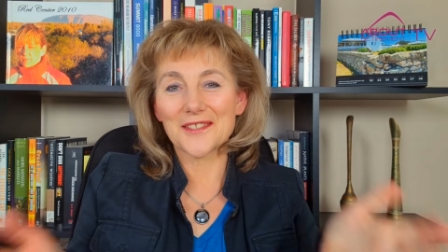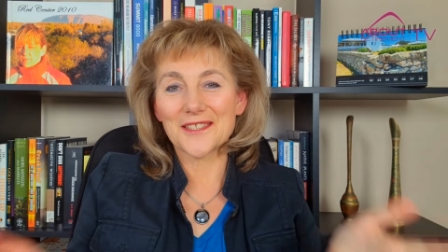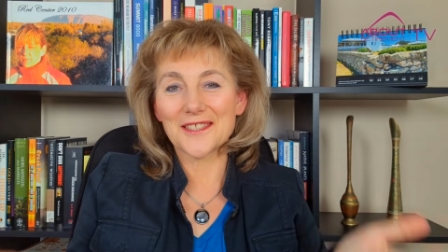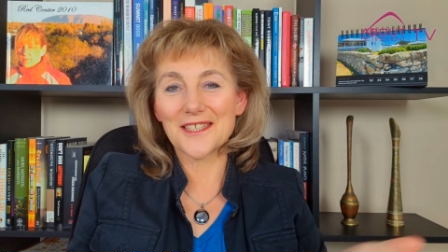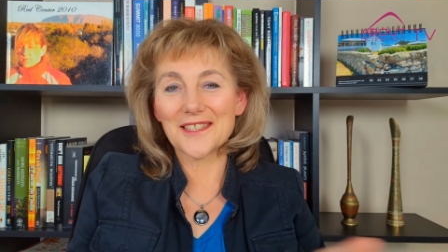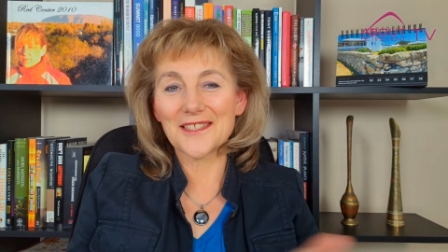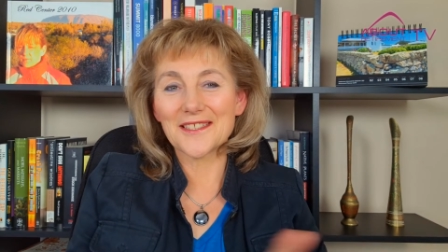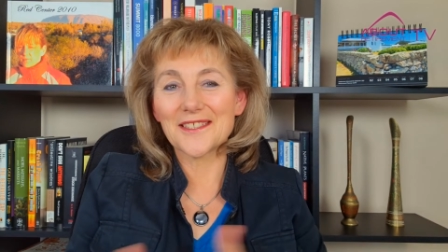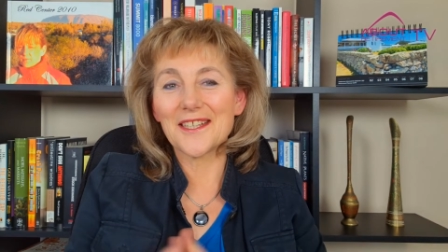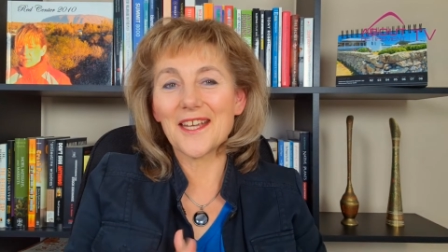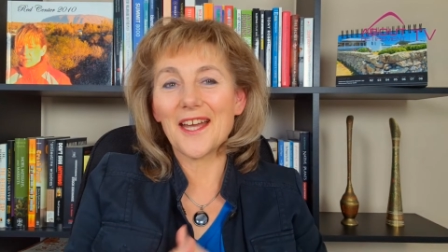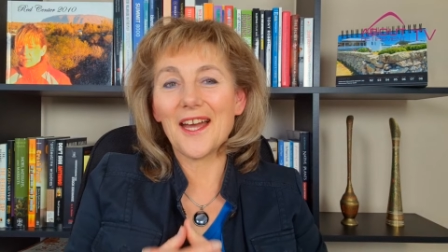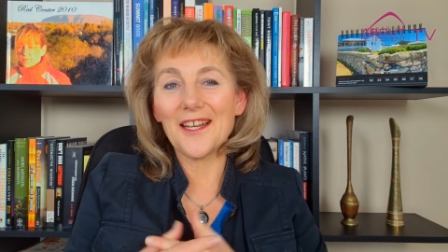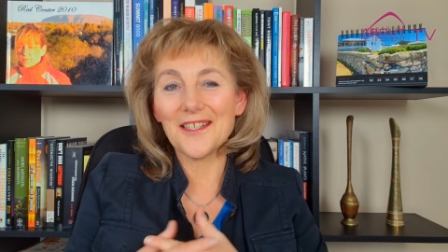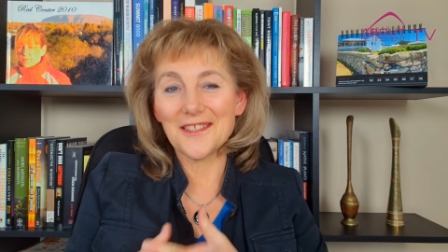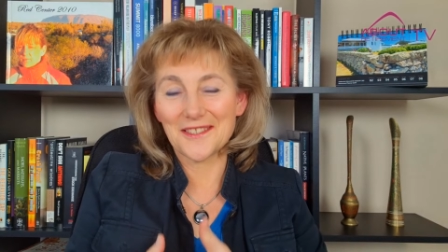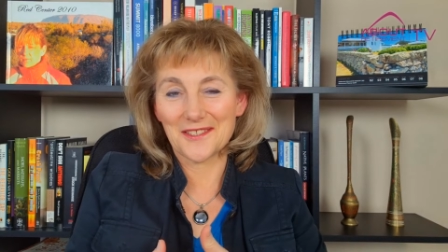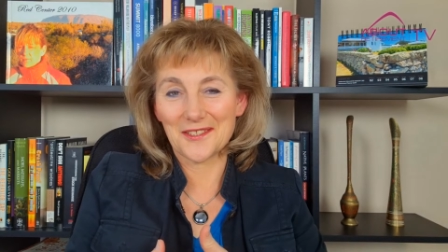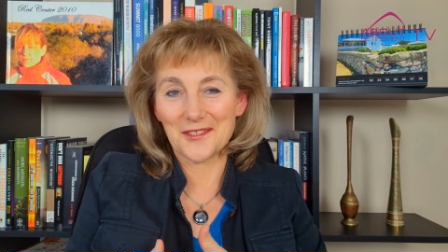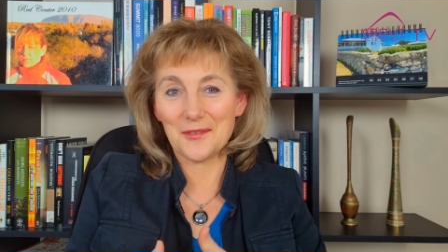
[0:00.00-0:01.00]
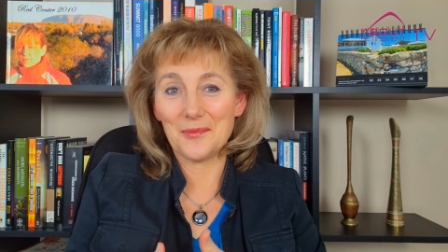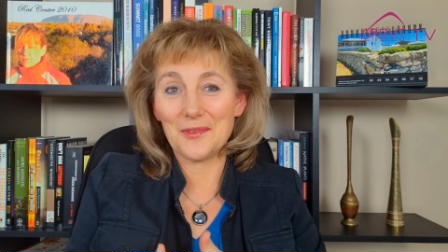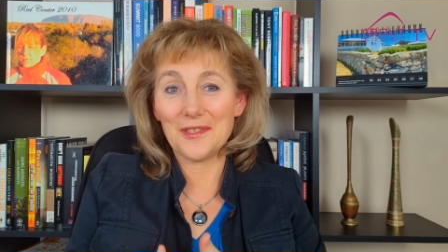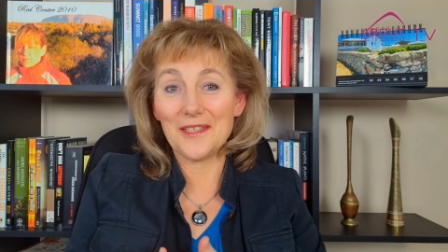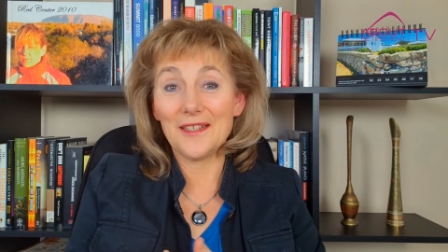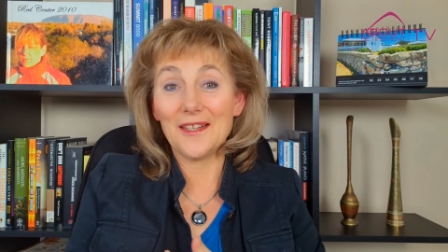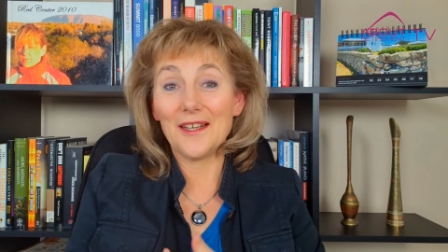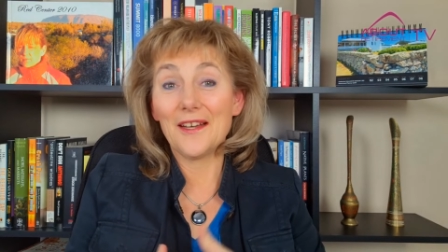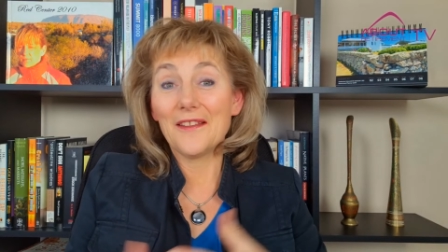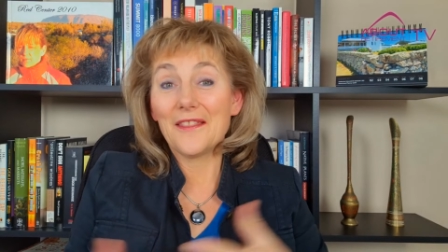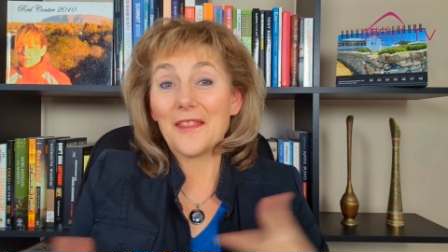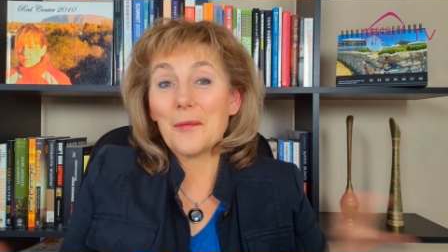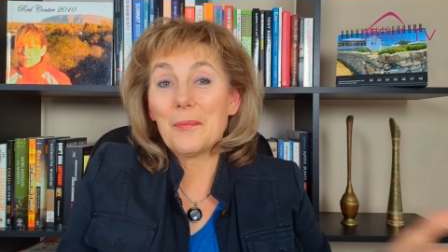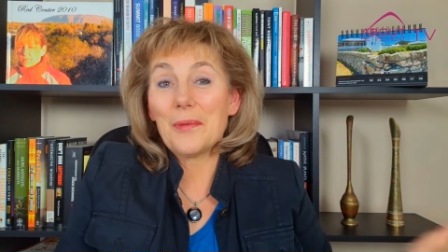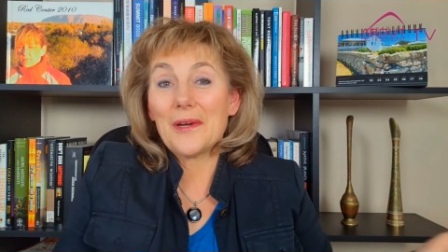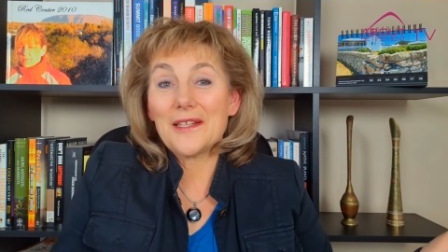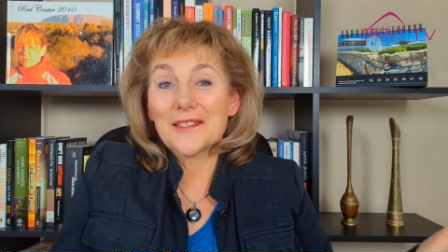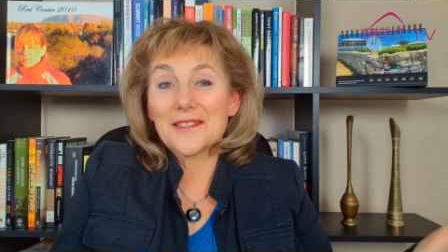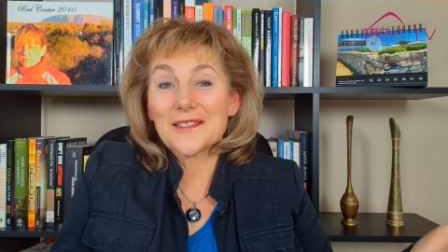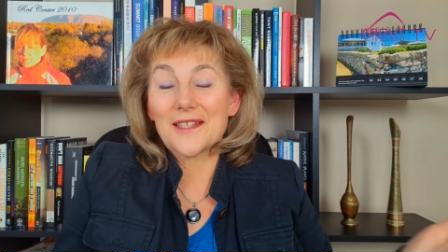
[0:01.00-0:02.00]
60 has to be the
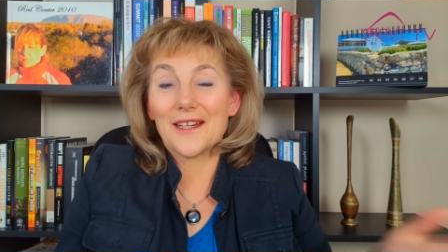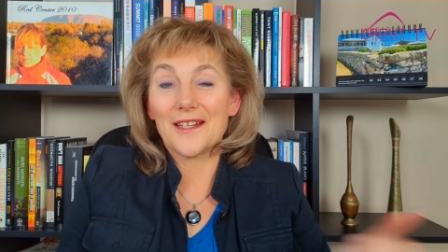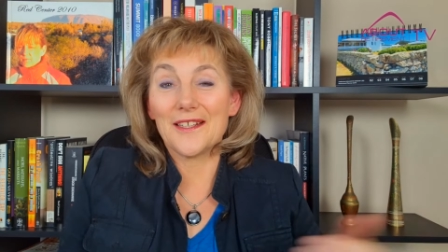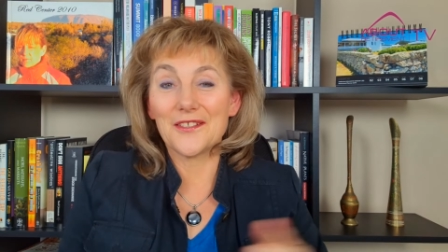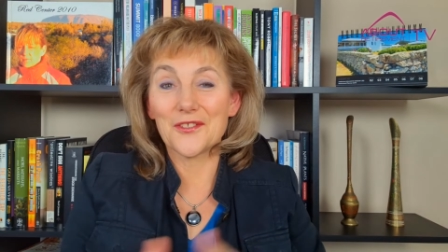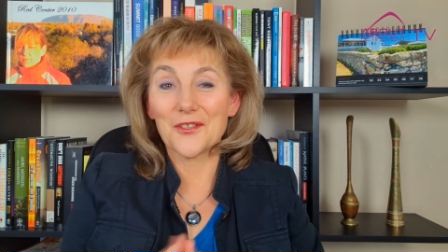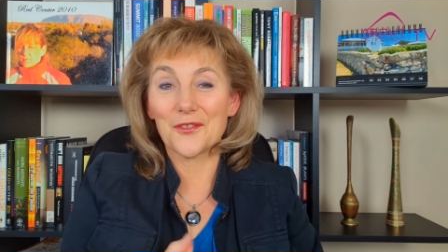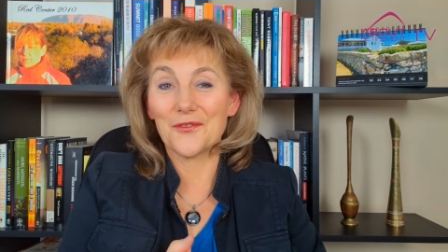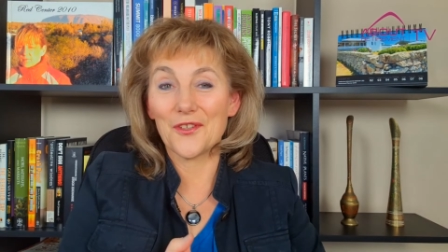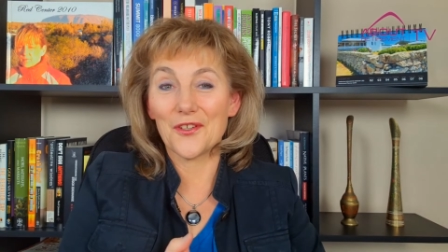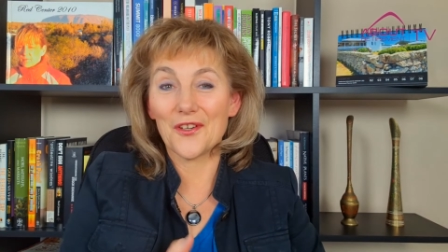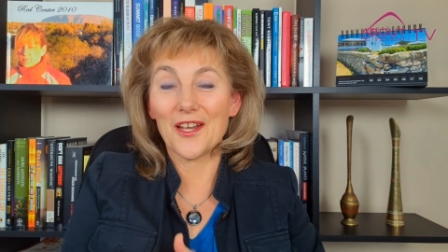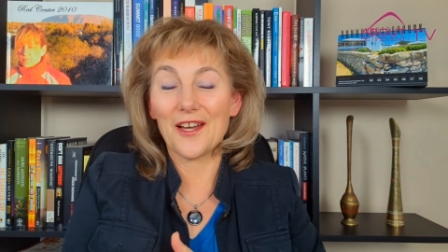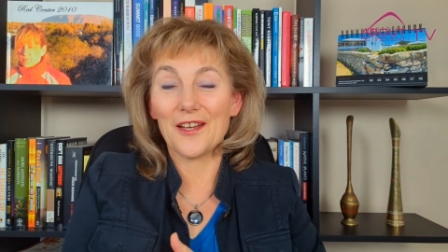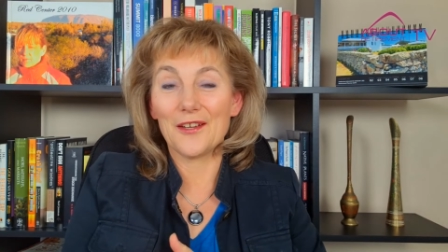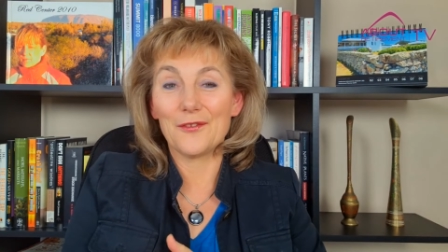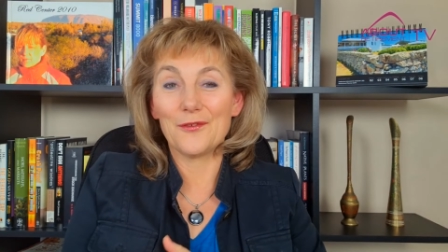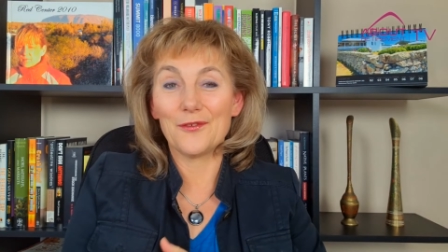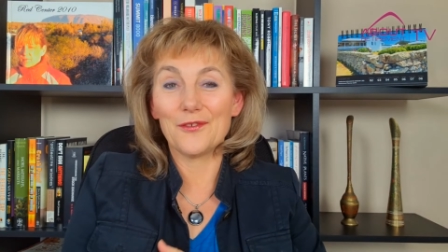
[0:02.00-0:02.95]
best age of your life.